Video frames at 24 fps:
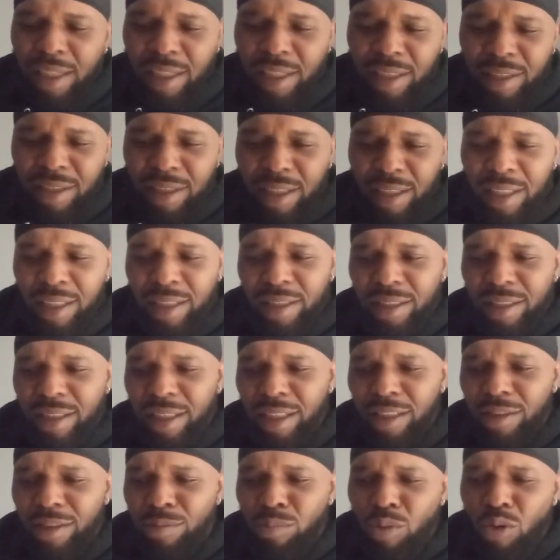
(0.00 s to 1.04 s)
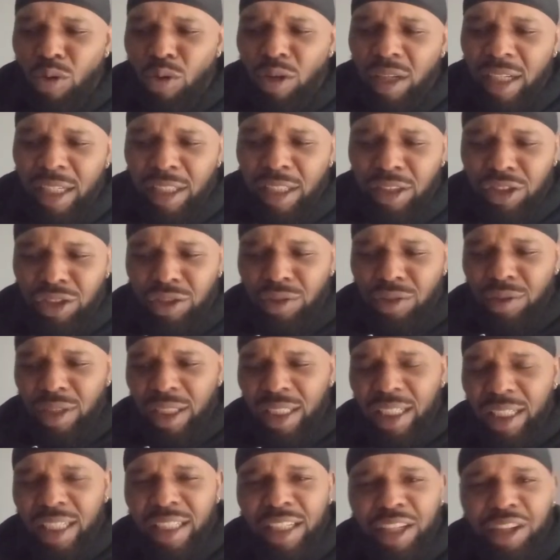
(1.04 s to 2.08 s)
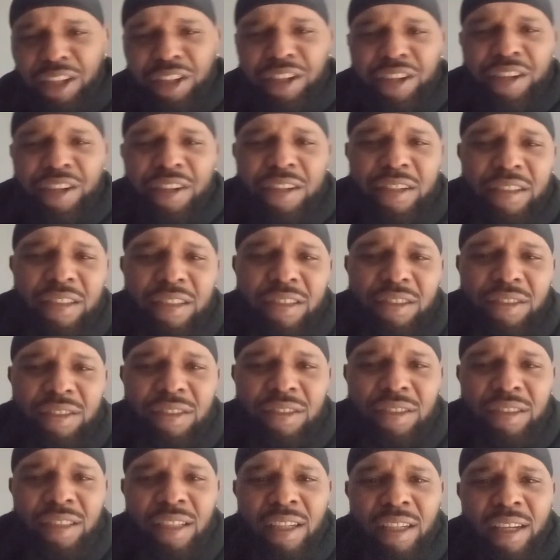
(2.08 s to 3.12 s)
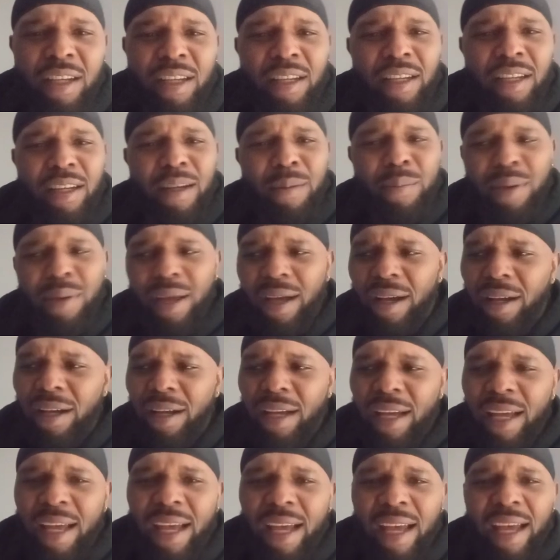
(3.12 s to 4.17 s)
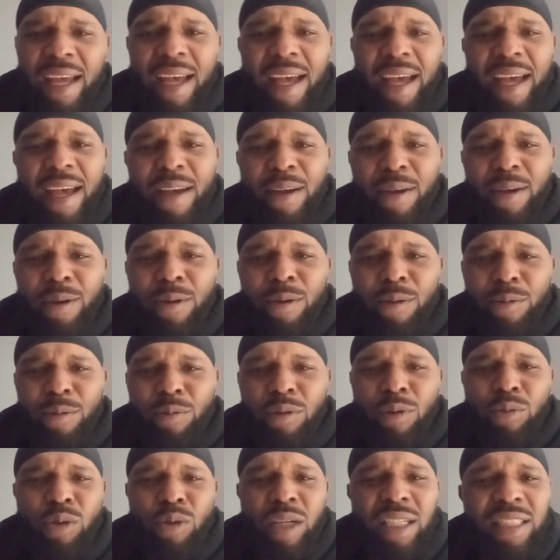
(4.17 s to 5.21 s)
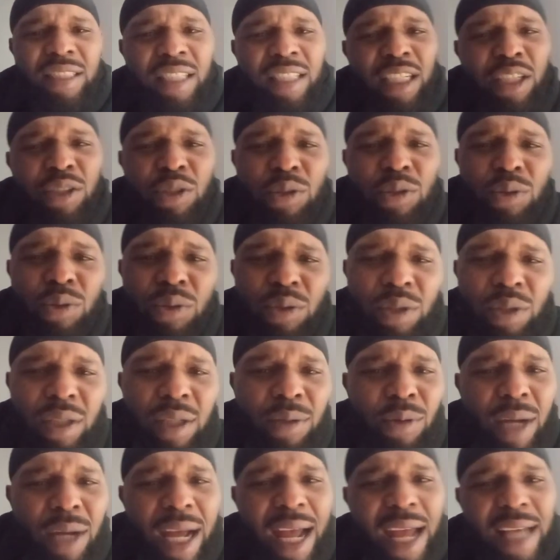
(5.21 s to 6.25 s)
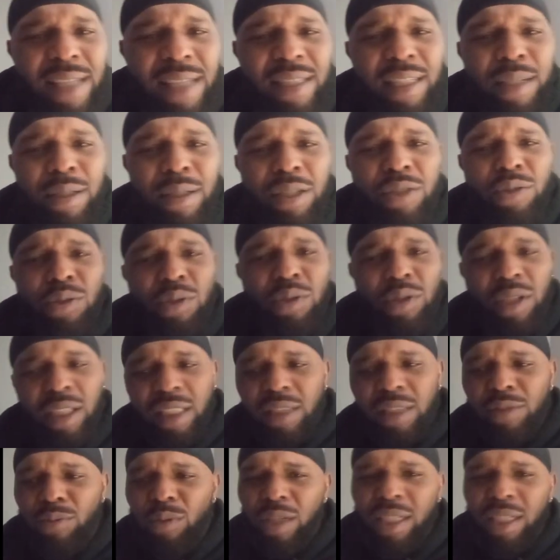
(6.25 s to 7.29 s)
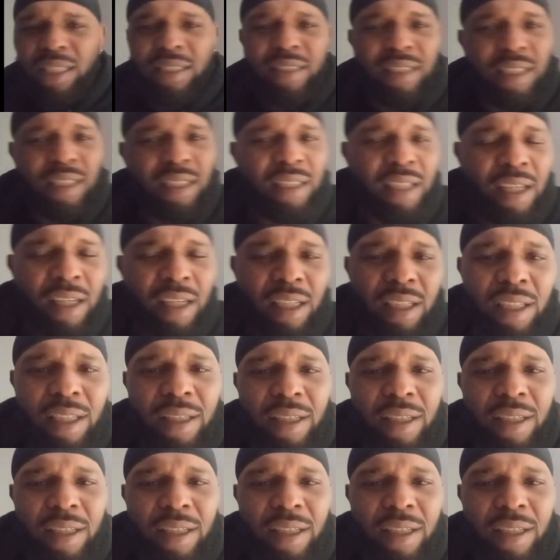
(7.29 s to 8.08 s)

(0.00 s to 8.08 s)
is, is, is more intrigued and curious about, but what is he doing? Why is he doing this? What is he?